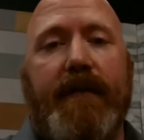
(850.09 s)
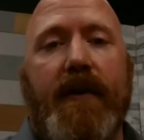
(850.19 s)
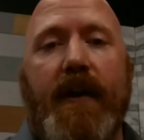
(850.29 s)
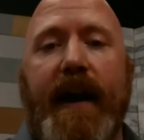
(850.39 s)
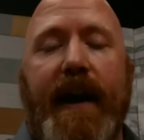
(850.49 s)
If
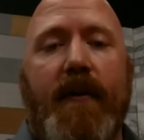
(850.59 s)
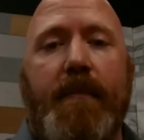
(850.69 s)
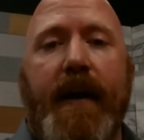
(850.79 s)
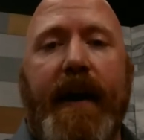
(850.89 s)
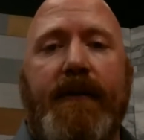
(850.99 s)
you're a
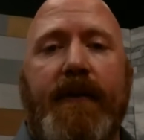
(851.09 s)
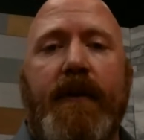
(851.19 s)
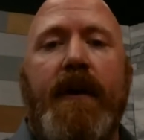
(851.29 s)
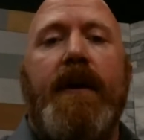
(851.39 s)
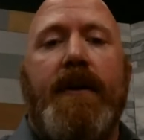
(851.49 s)

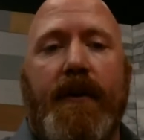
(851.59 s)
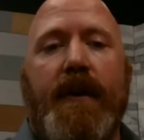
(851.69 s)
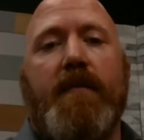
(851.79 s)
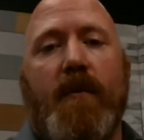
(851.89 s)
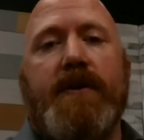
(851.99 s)
chiropractor, your
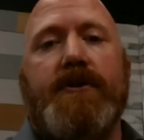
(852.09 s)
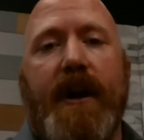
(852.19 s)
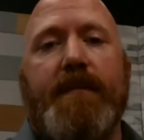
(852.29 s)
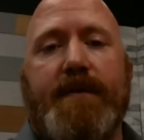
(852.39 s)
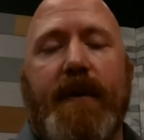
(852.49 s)
number one
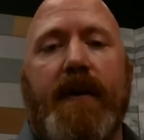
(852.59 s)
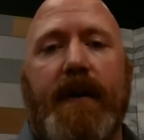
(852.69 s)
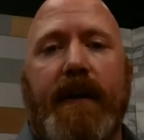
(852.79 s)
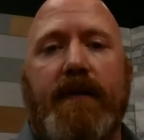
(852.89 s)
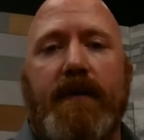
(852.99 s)
job is
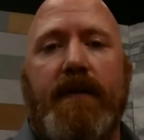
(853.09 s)
marketing.